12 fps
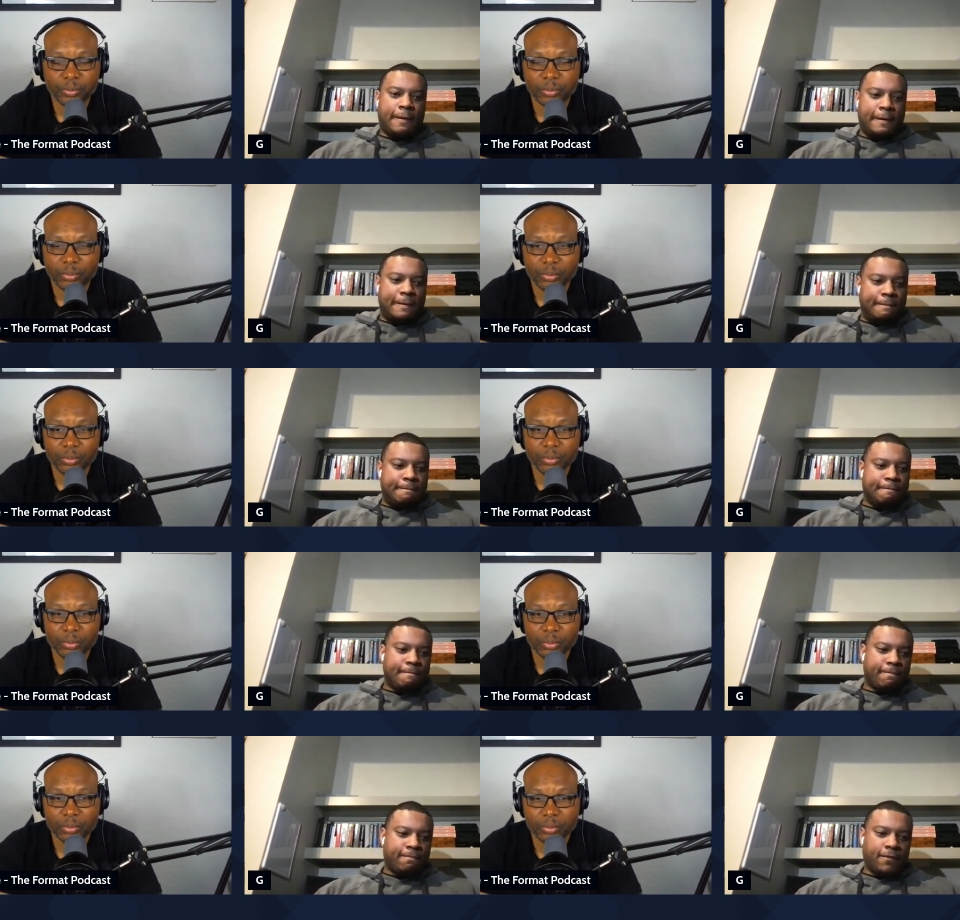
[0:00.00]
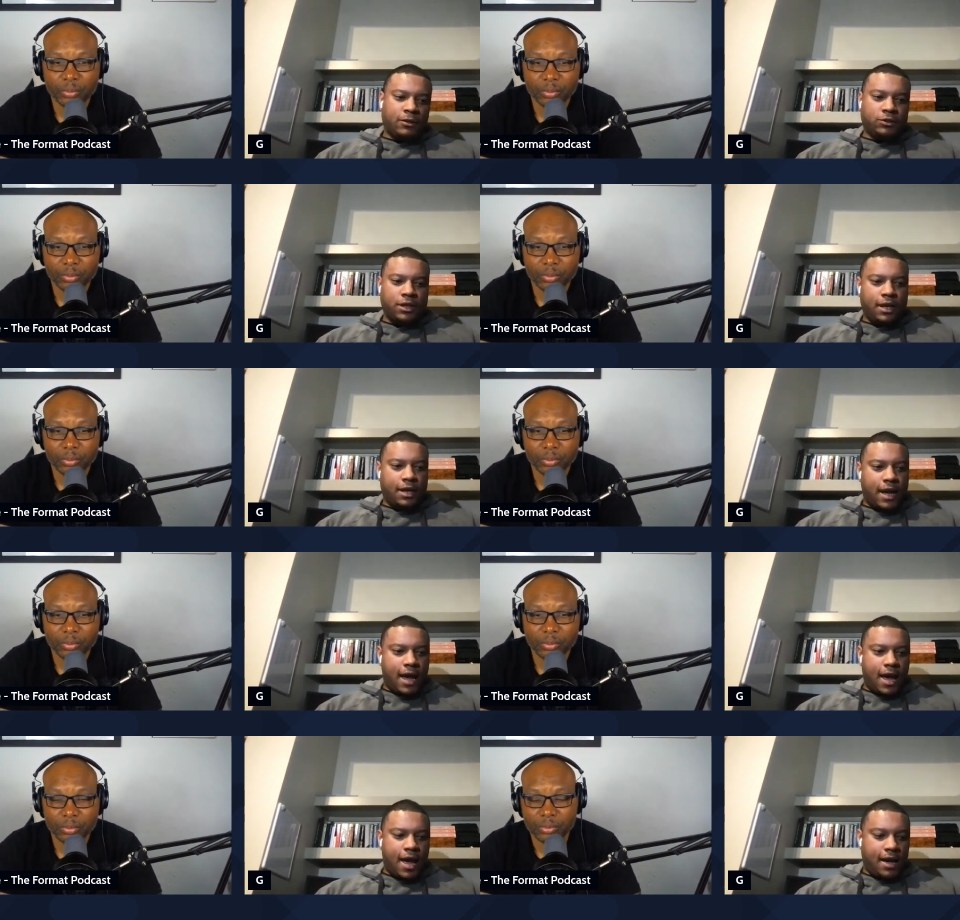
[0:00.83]
Speaker 1: Um, so
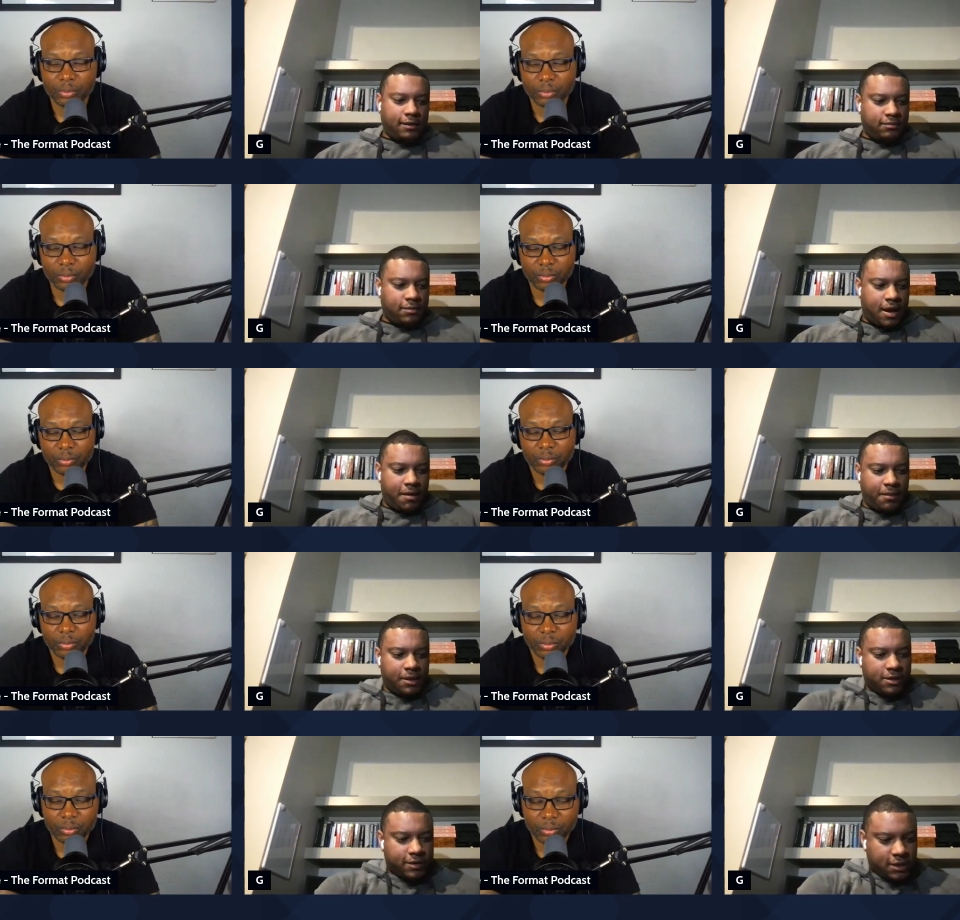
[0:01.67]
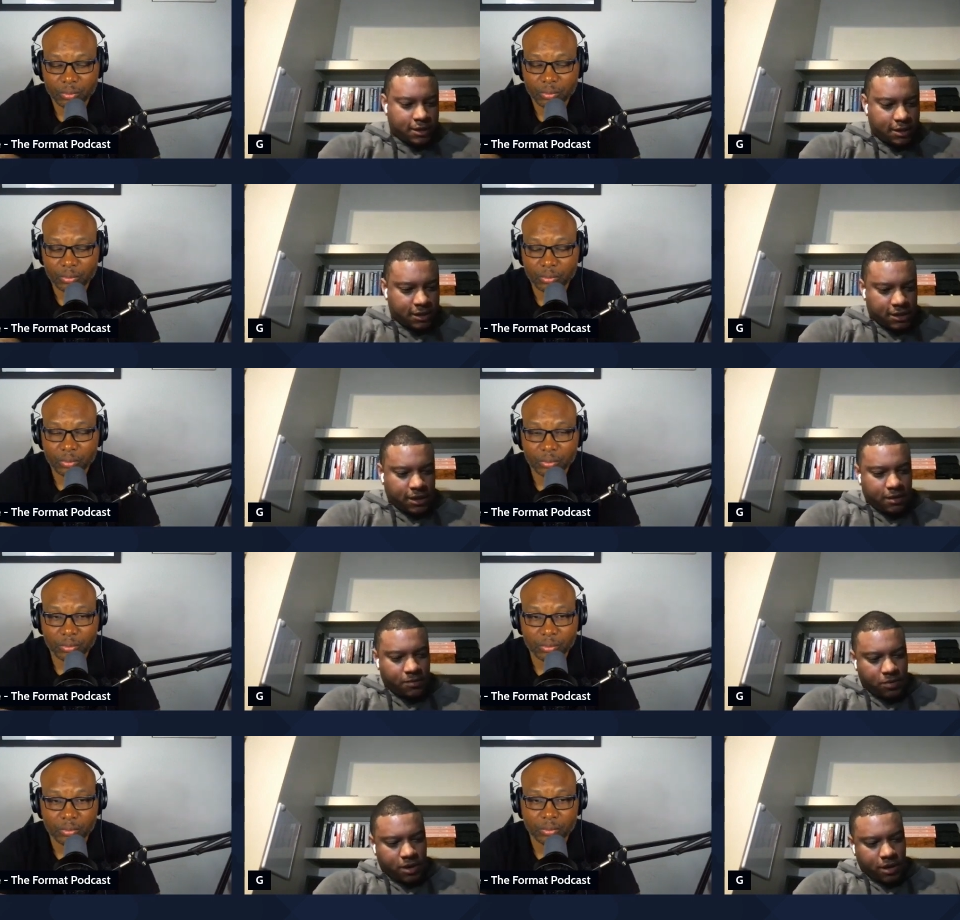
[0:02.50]
yeah, I, I am interested in
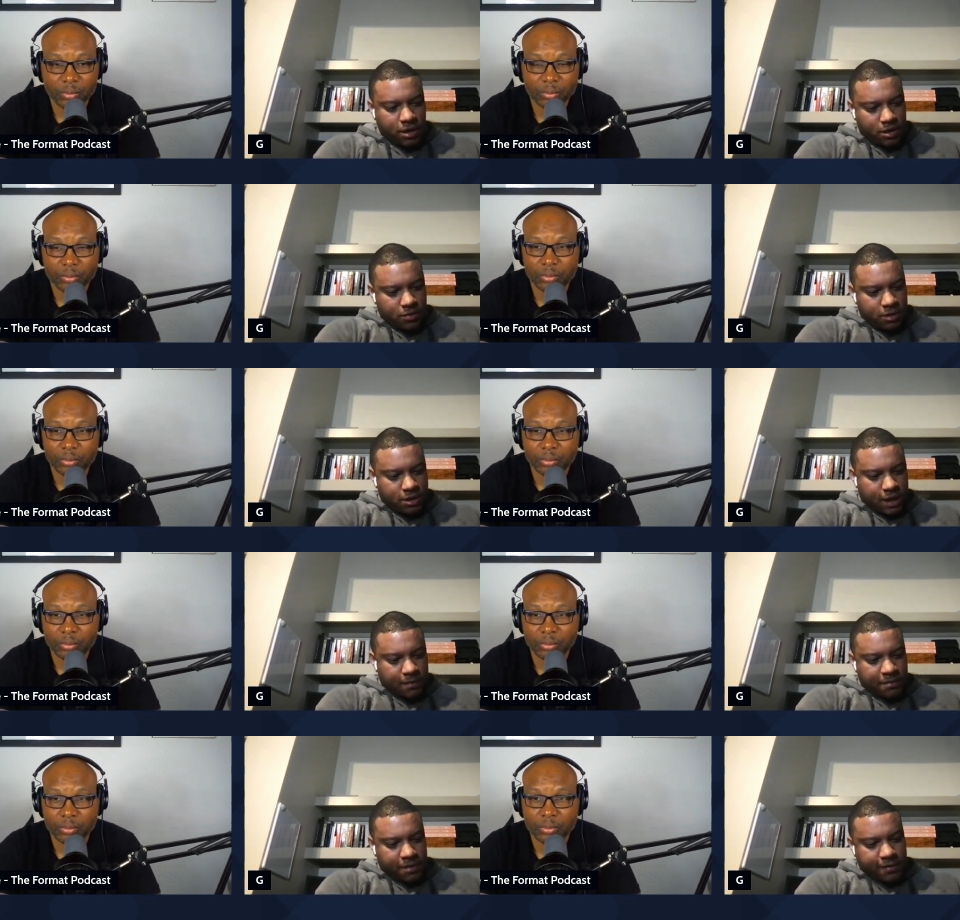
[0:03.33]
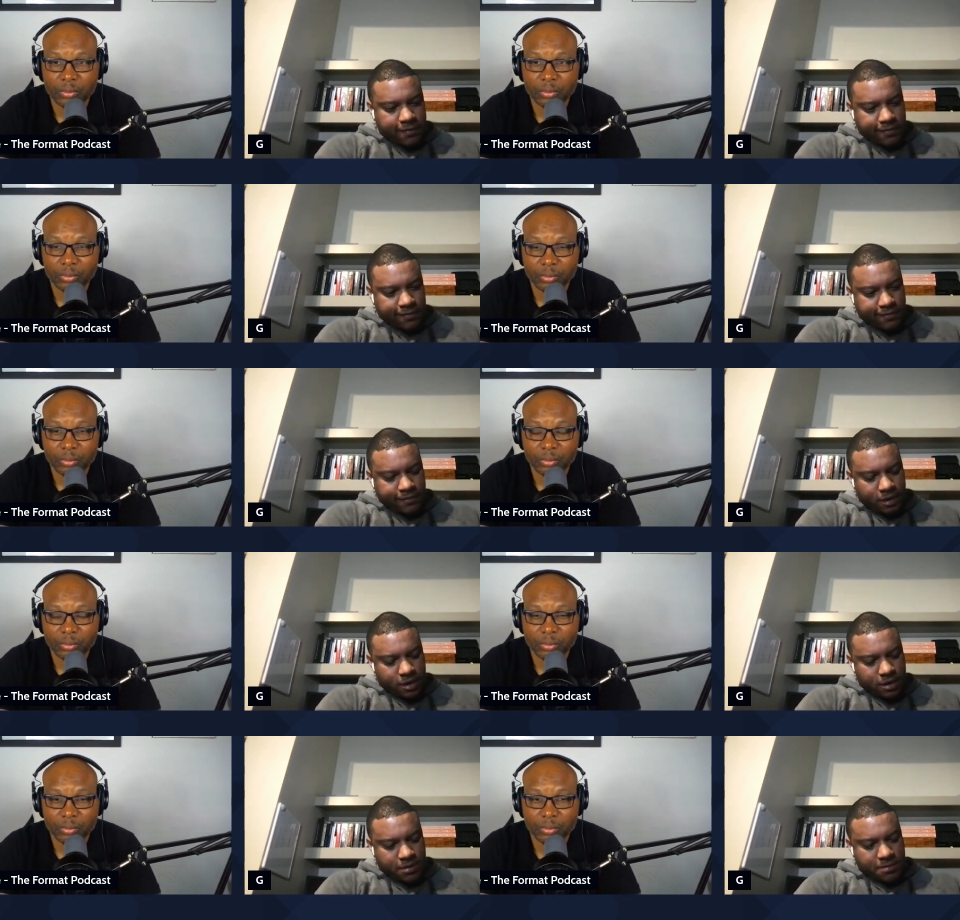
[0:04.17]
seeing what what type of
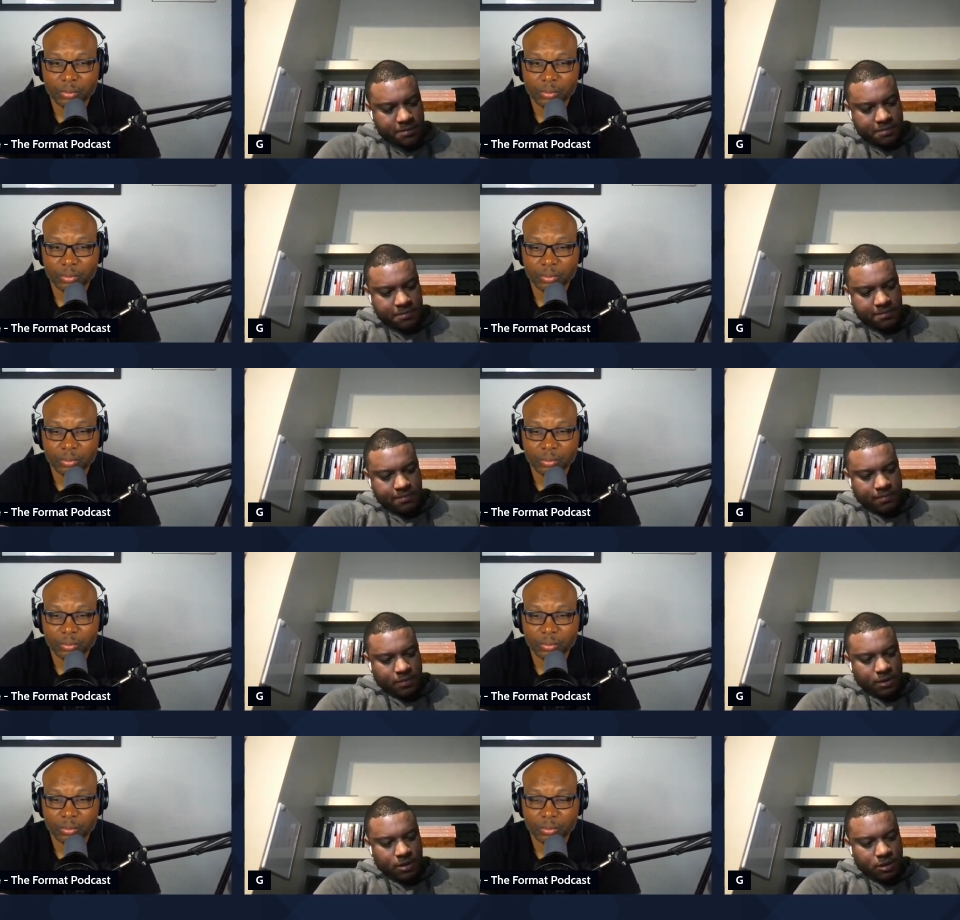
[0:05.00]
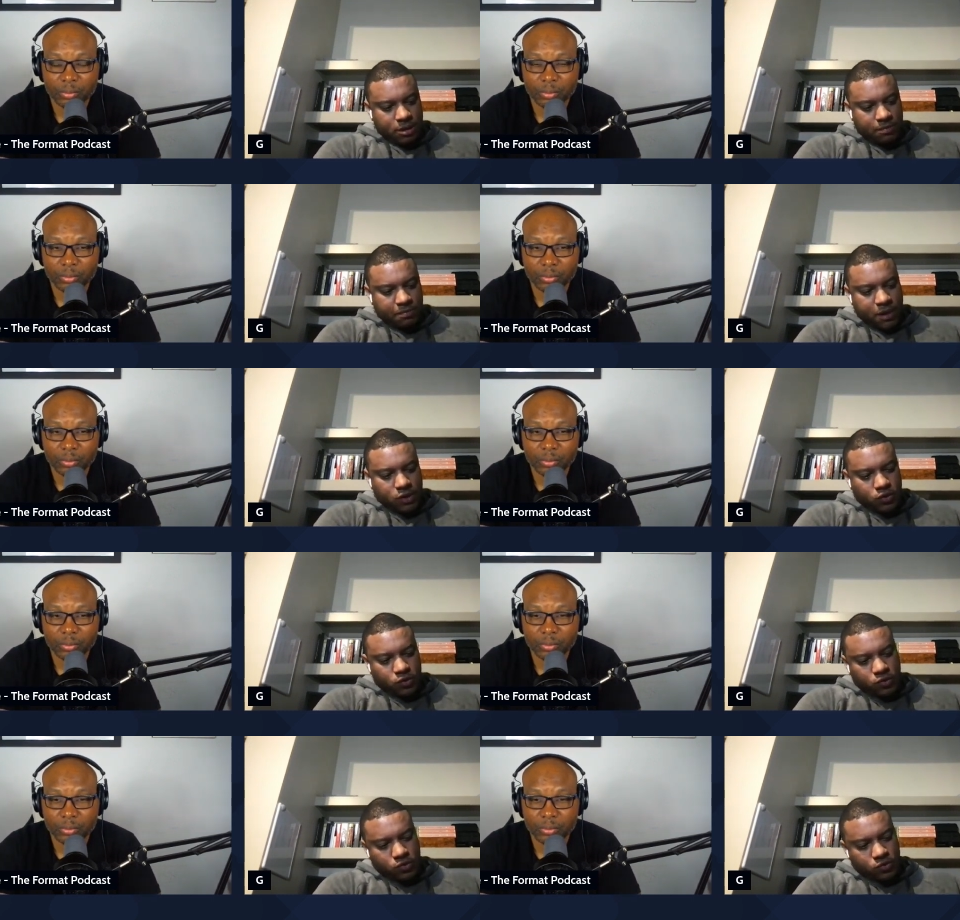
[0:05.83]
um,
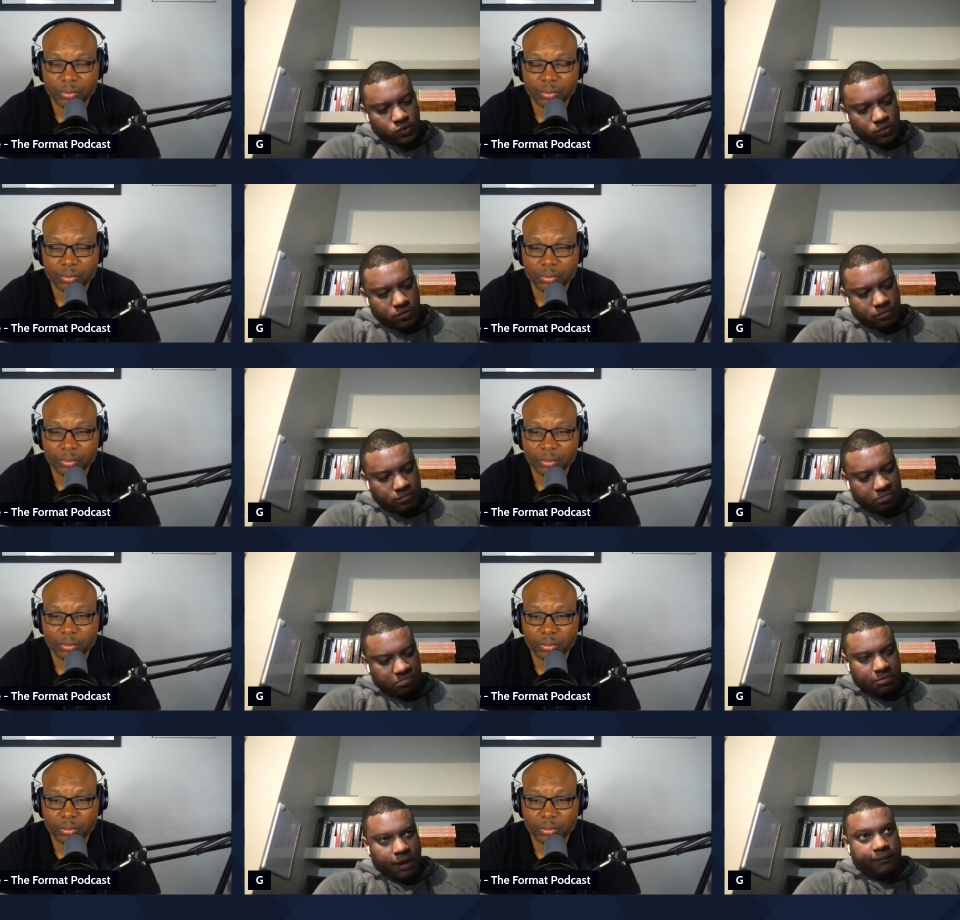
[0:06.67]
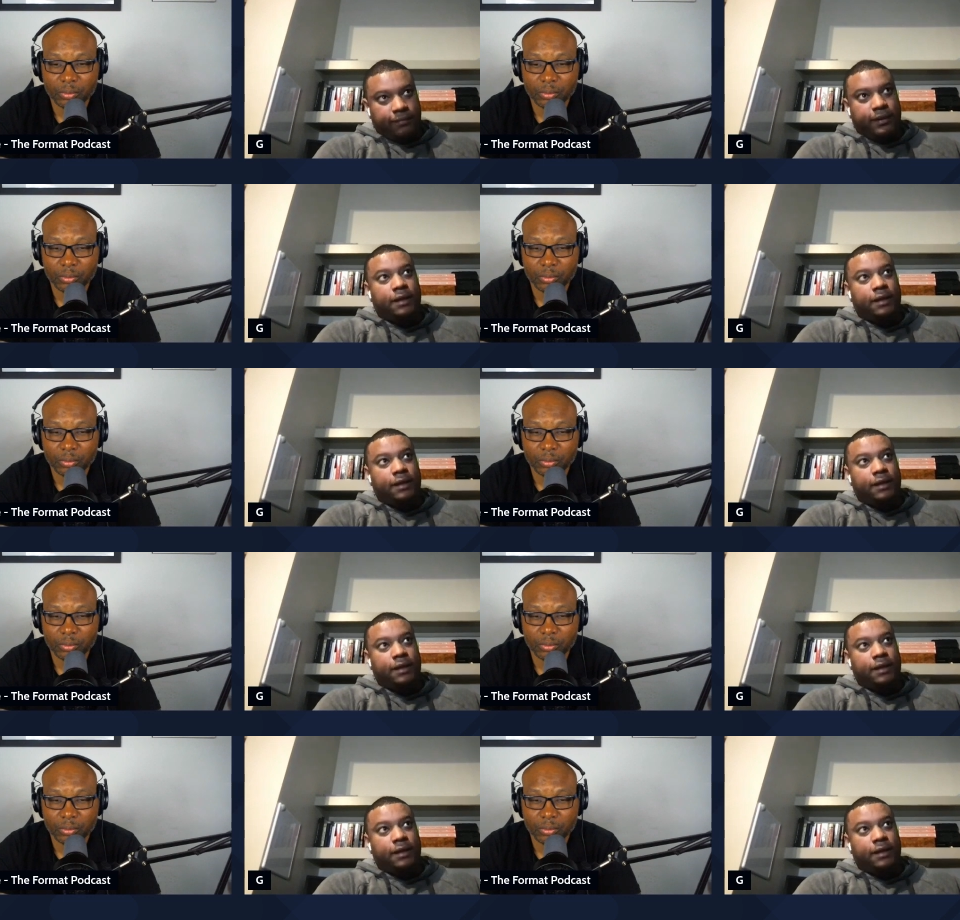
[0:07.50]
special if